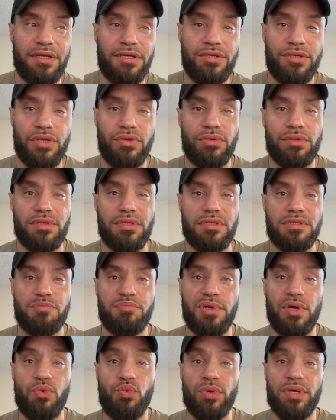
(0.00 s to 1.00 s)
to do with this,
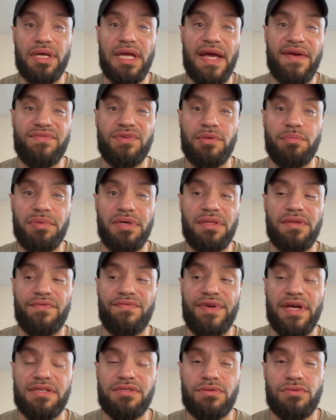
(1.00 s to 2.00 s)
but we have to be the
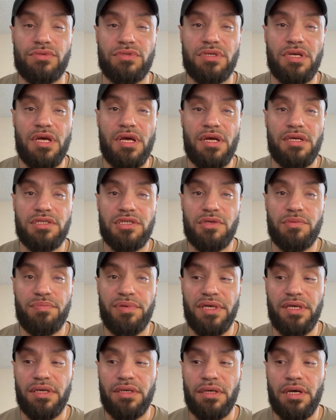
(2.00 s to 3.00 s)
vessels to
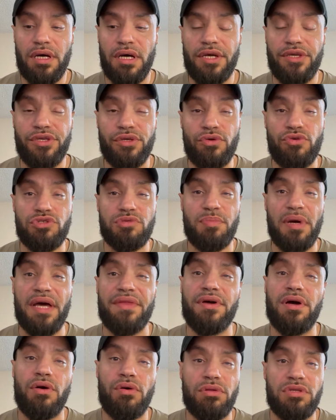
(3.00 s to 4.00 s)
be uh, used by
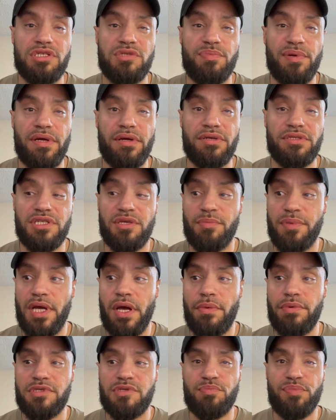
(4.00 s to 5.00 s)
the Holy Spirit, to be
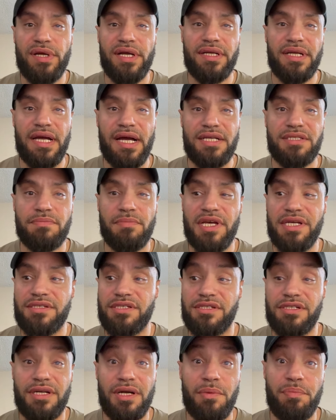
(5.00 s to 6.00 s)
able to spread God's
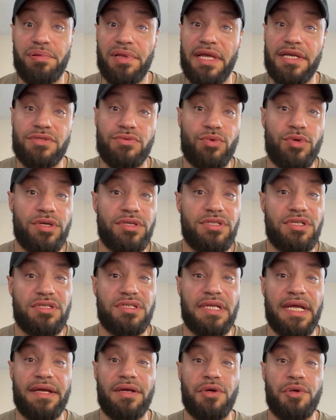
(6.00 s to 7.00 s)
message in a place where it
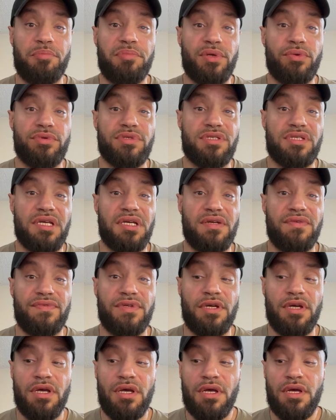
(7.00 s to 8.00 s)
just ain't going to be received.
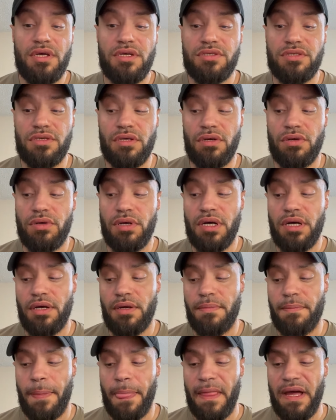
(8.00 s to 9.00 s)
So
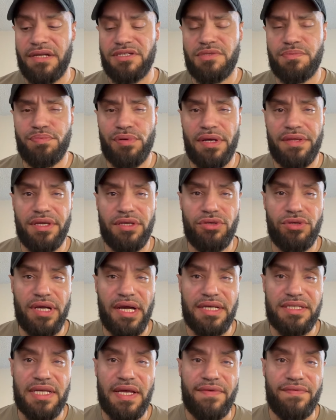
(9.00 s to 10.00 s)
um, I just pray that you
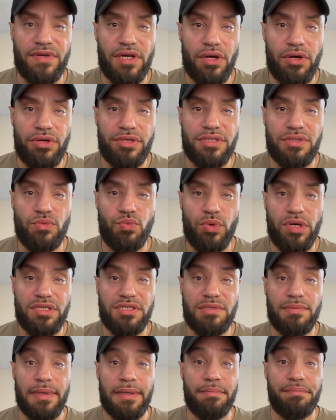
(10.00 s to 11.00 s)
guys have courage and
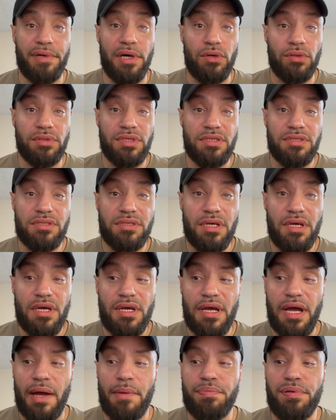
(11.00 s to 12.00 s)
wisdom and boldness.
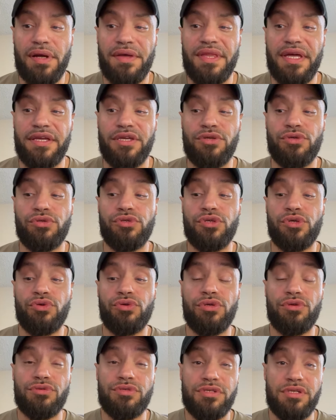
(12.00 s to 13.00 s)
I pray that you do
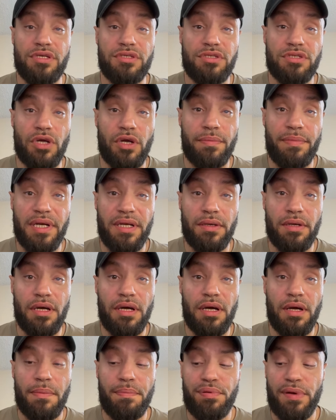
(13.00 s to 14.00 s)
use discernment and
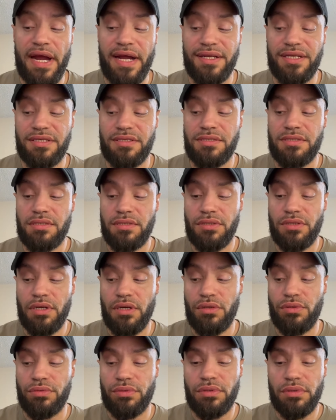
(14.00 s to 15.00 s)
uh, practice, you
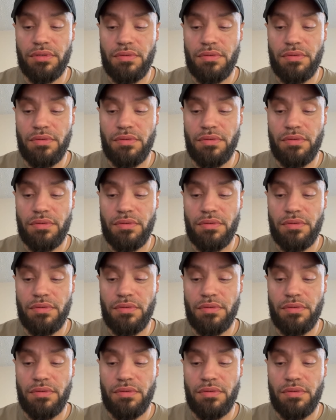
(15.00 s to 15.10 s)
know,